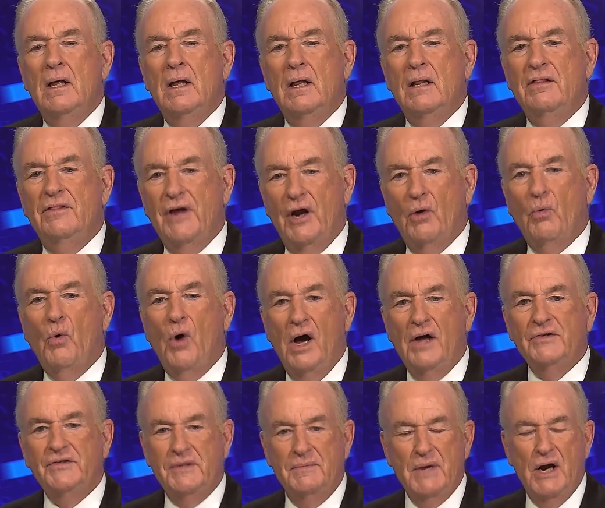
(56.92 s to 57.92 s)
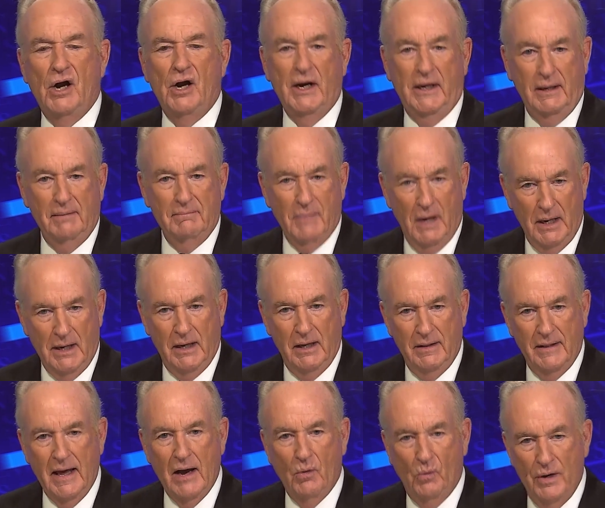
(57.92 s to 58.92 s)
There was American money
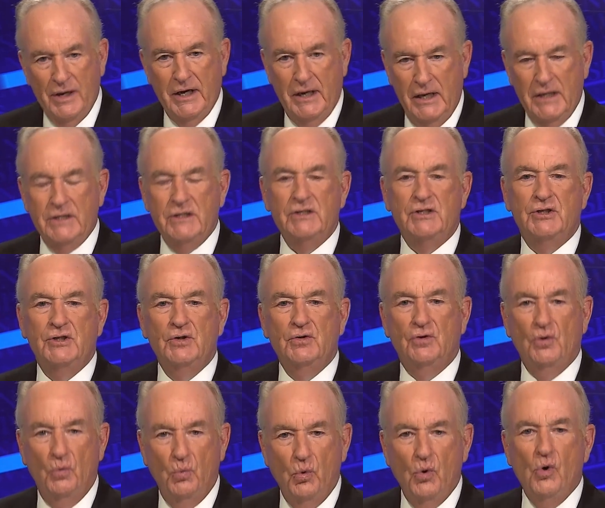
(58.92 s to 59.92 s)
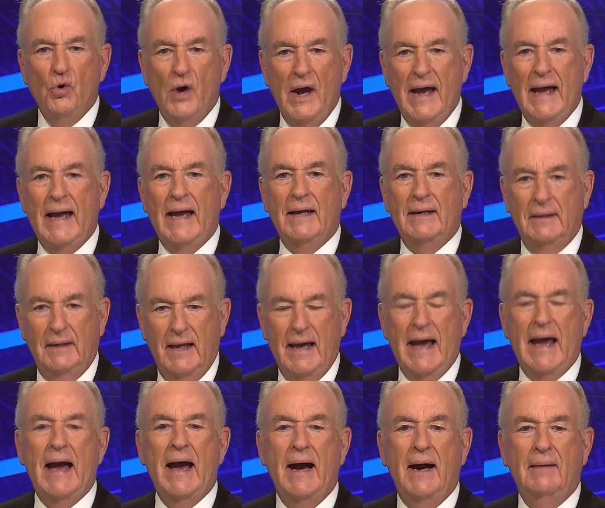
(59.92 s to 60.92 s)
that went into the Wuhan
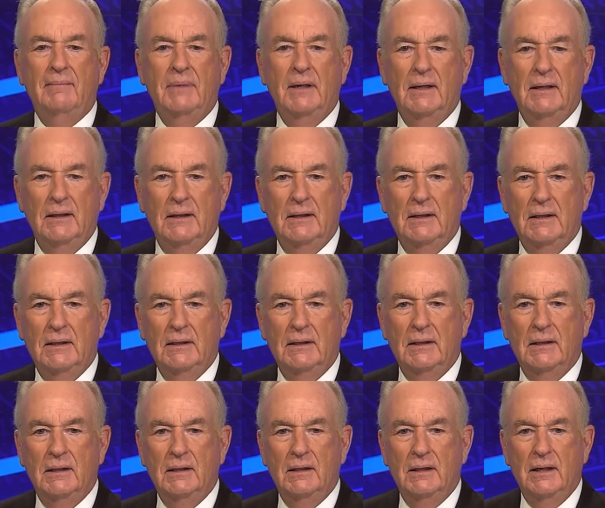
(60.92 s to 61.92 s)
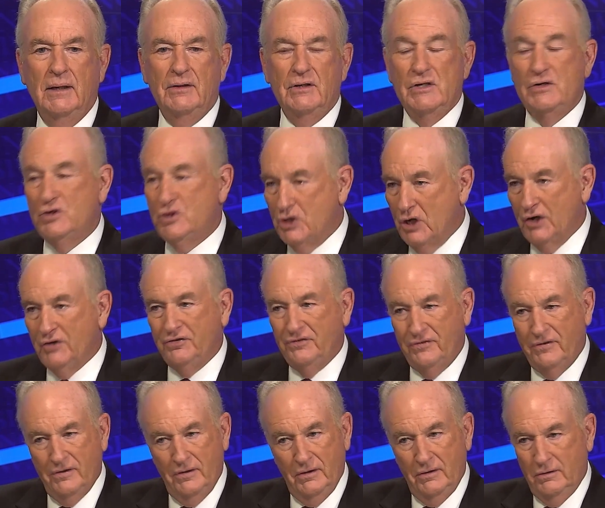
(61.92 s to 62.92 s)
lab
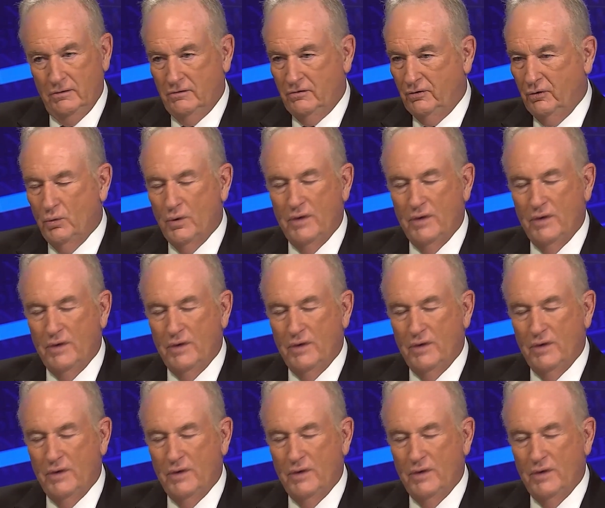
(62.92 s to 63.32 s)
just to